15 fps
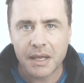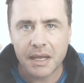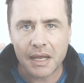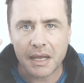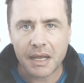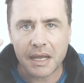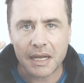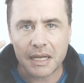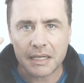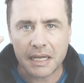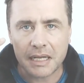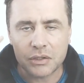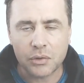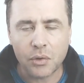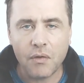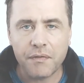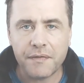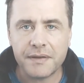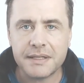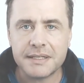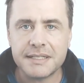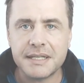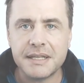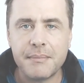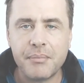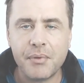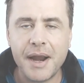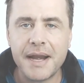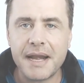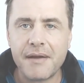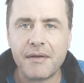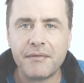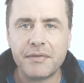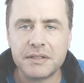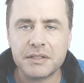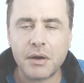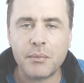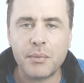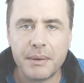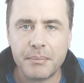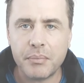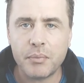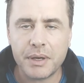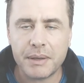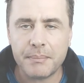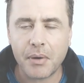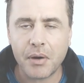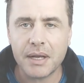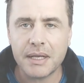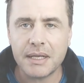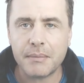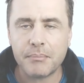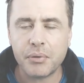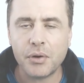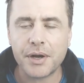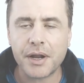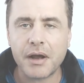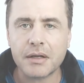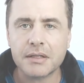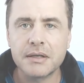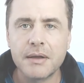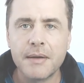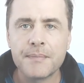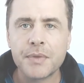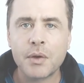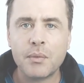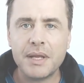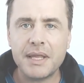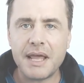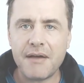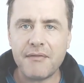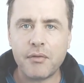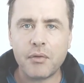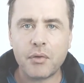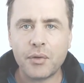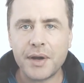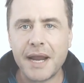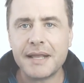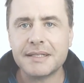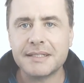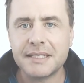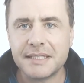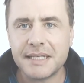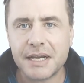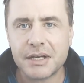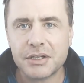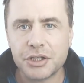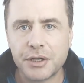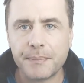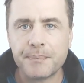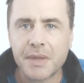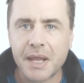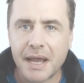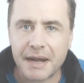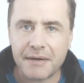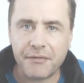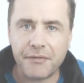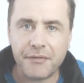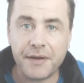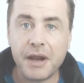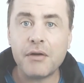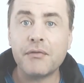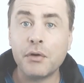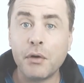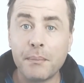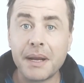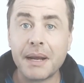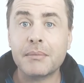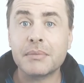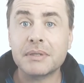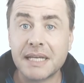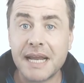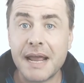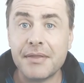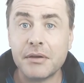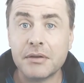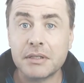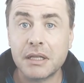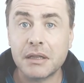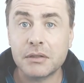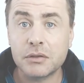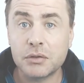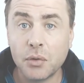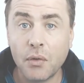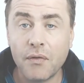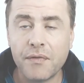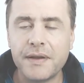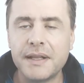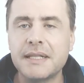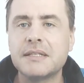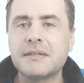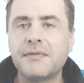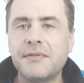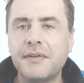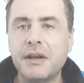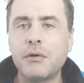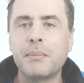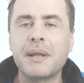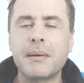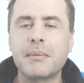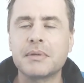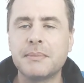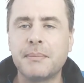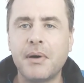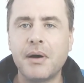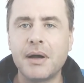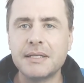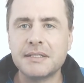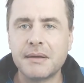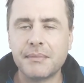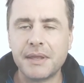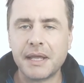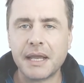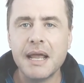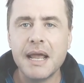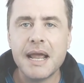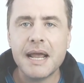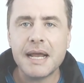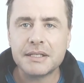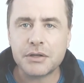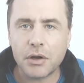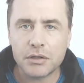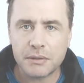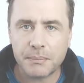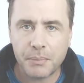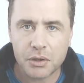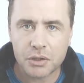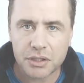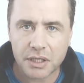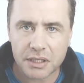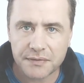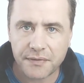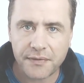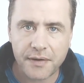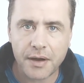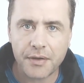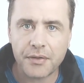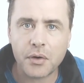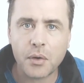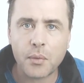endorphins in the brain every time we buy a product, we therefore create this addiction, and fear of not being able to get those little endorphins, fear not being able to buy something, is going to push us further